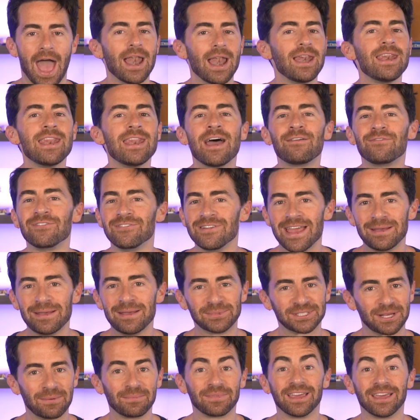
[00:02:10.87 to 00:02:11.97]
And never name
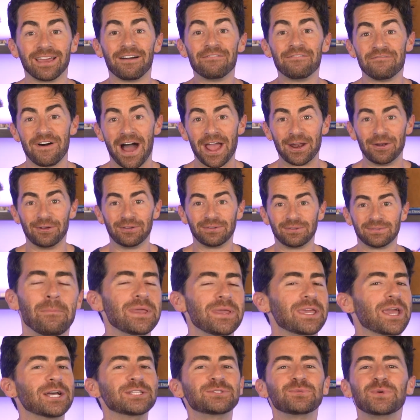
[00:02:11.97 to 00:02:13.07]
something final,
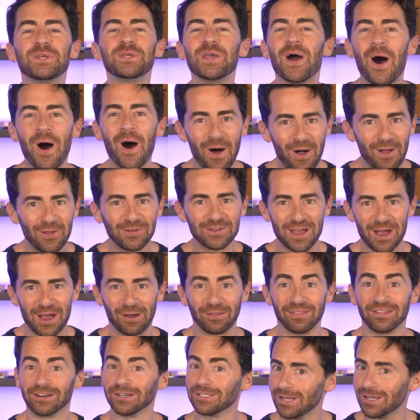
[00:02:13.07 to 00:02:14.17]
because we all
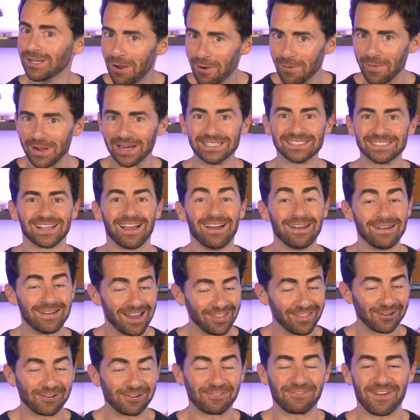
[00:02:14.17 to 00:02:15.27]
know there's always
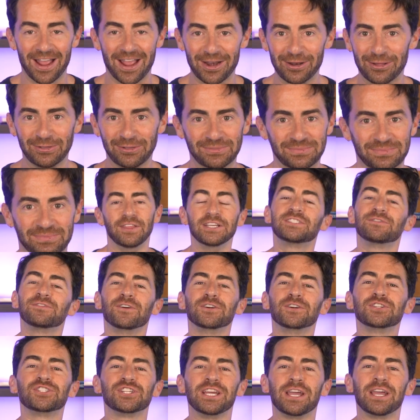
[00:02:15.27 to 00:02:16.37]
another final. This
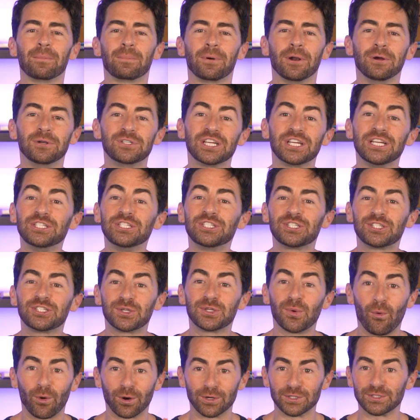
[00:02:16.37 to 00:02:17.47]
versioning approach
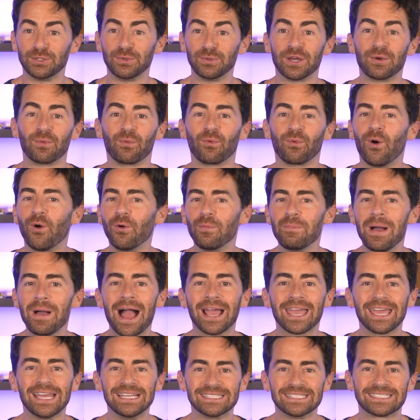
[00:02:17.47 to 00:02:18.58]
ensures you can roll
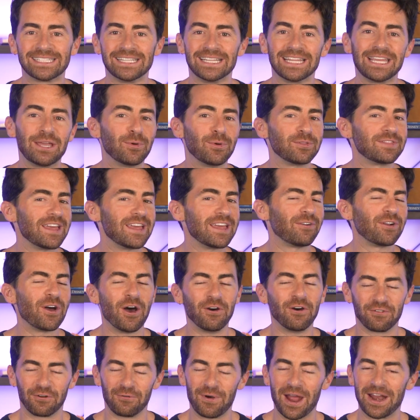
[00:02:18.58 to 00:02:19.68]
back instantly without
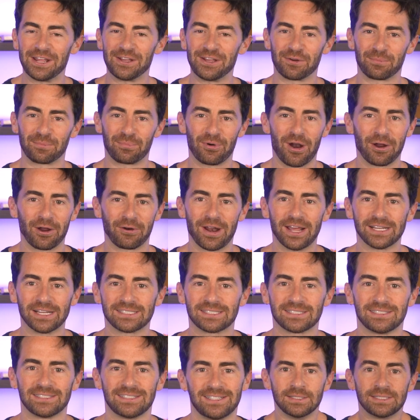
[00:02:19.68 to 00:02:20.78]
overwriting your
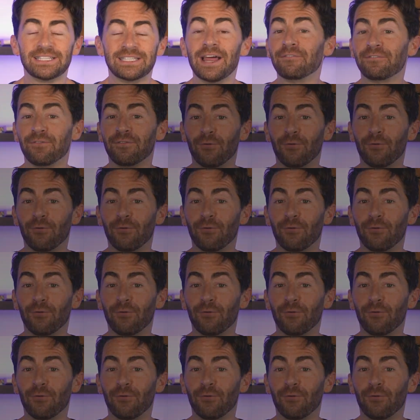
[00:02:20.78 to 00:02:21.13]
progress. Step